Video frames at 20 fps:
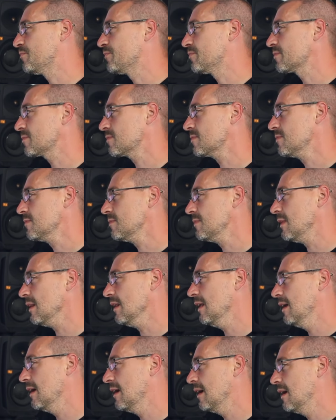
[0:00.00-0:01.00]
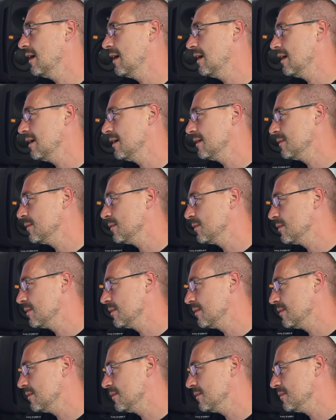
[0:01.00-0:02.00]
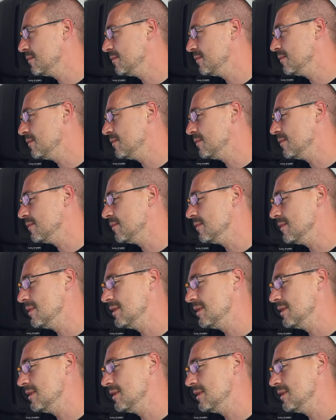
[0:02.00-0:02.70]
(no one is talking)